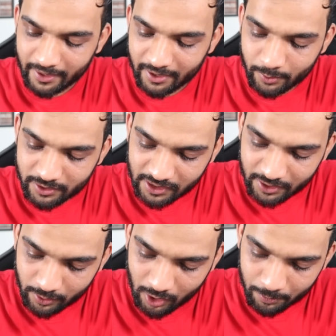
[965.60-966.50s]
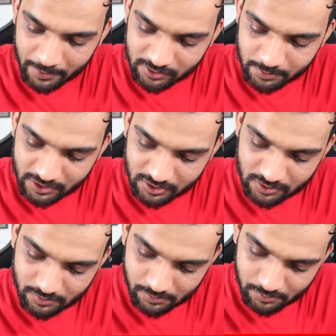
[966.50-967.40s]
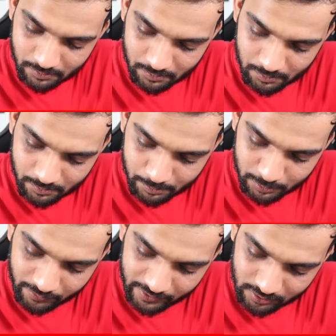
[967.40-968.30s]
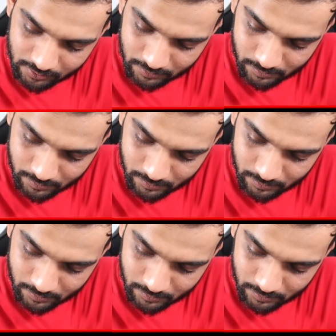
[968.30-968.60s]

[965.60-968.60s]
What I can do is I can do a count plus plus. Perfect.